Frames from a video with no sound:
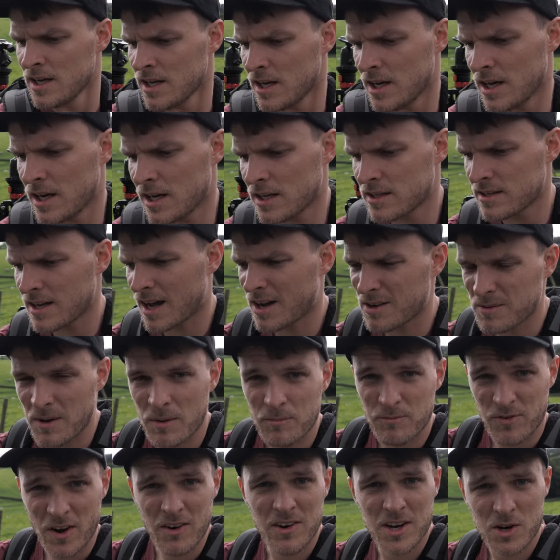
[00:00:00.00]
And
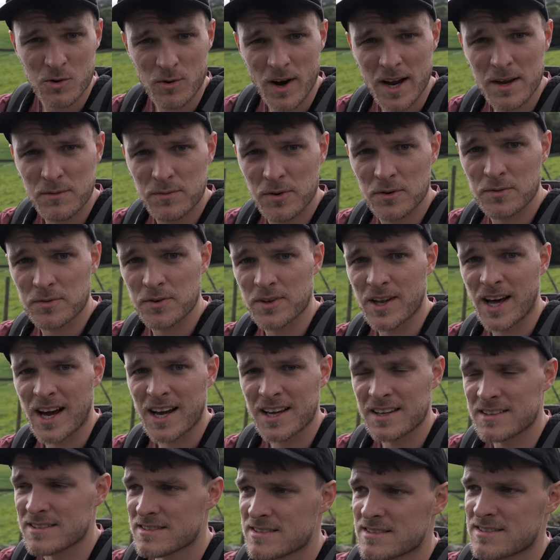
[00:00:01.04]
I'm very grateful for
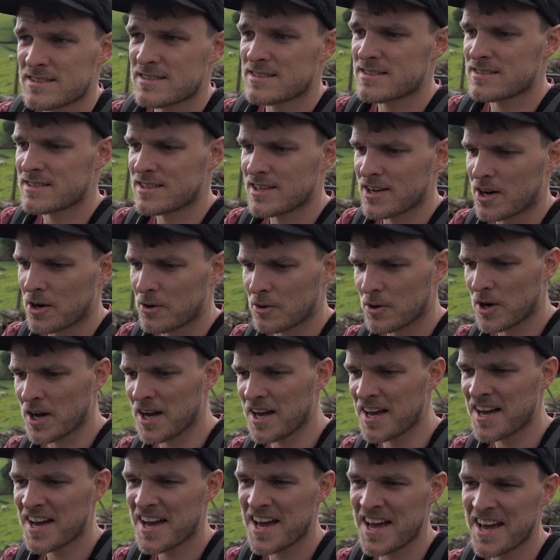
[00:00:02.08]
that. It's, you know,
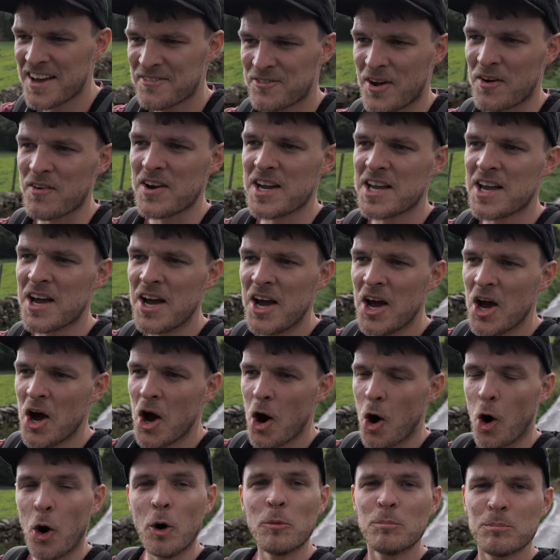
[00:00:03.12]
very
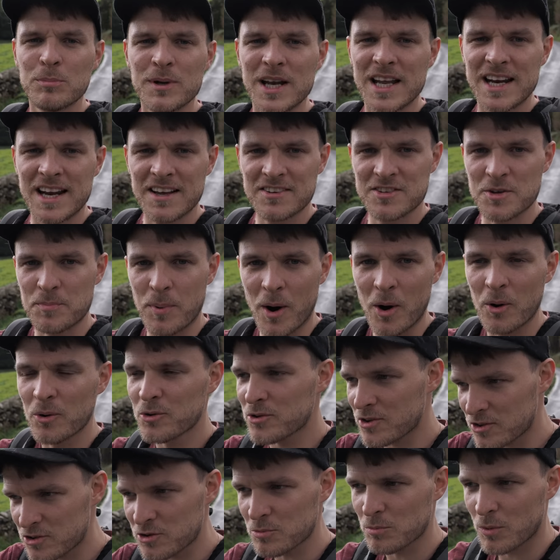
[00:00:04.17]
humbling, I
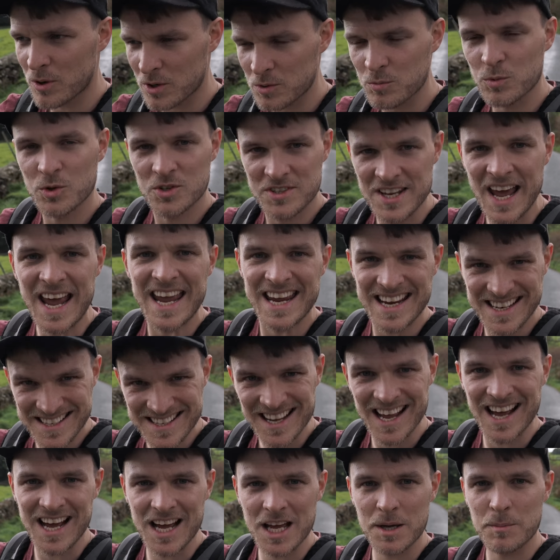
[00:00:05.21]
suppose, that someone would take
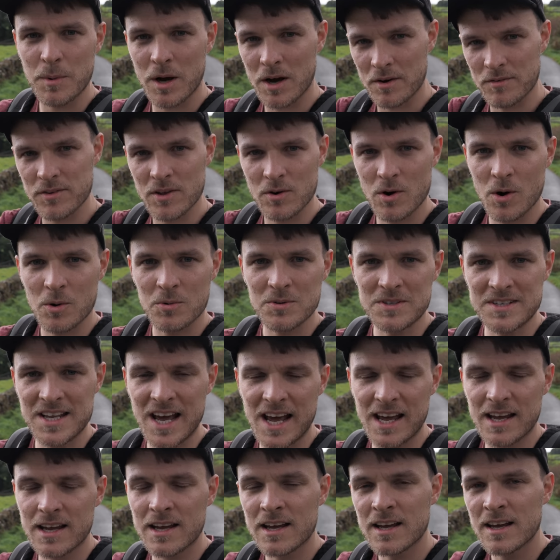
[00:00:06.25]
time out of their own
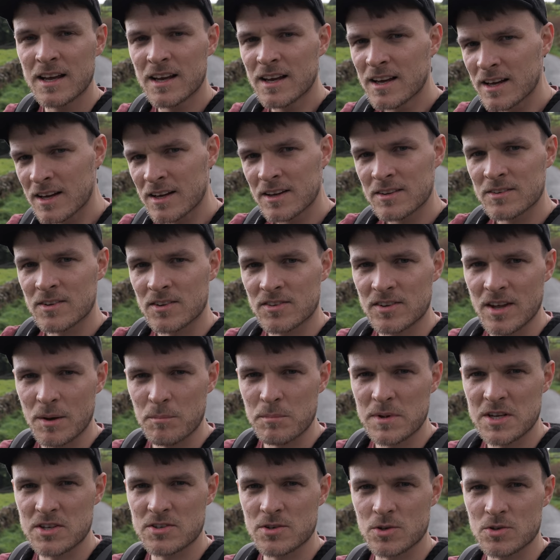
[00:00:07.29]
day to
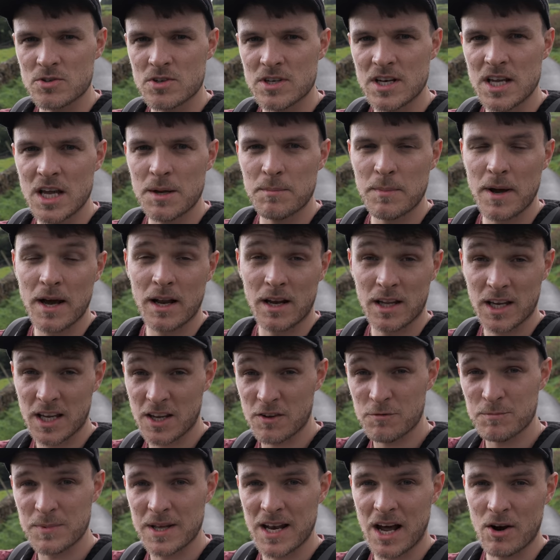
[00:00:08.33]
send me such an email and
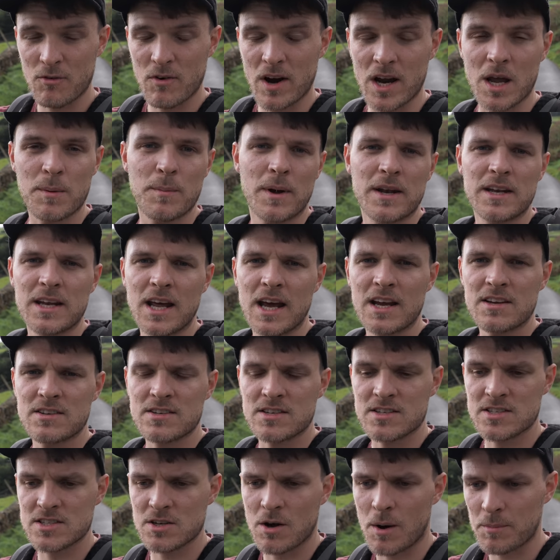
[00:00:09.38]
give me that
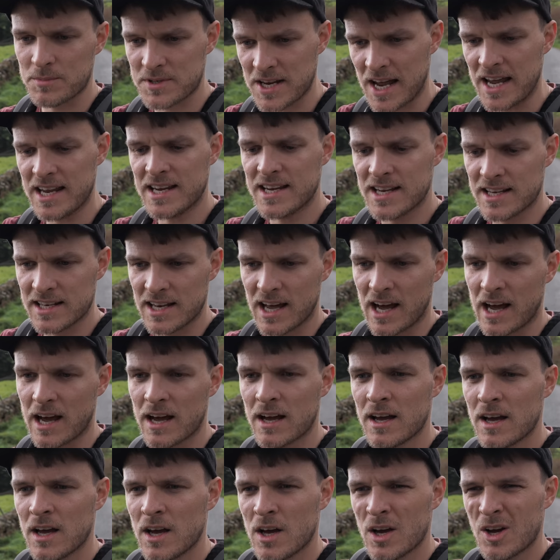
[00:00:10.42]
recommendation. So I'm taking that
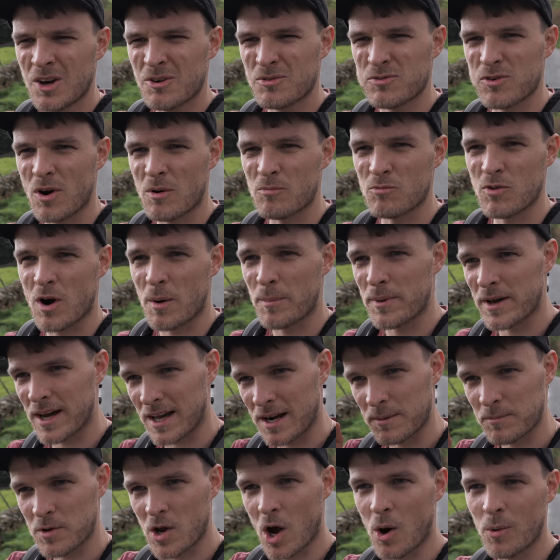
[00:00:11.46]
from Robert
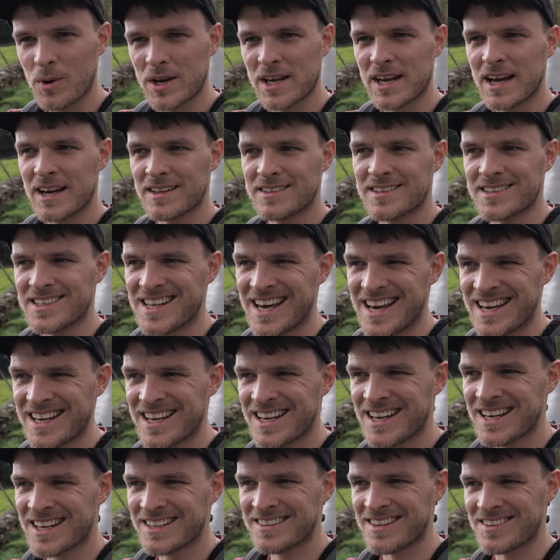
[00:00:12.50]
and I'm going there today
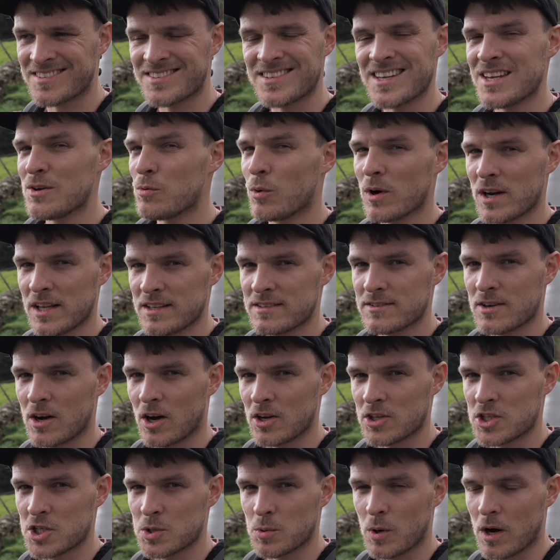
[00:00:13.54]
to see what it's
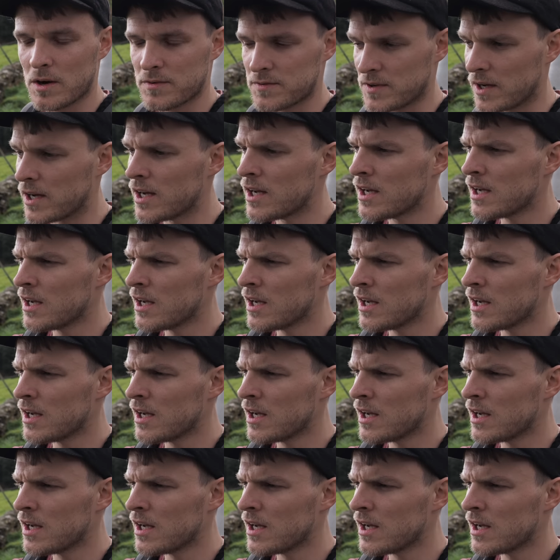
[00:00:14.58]
got to offer.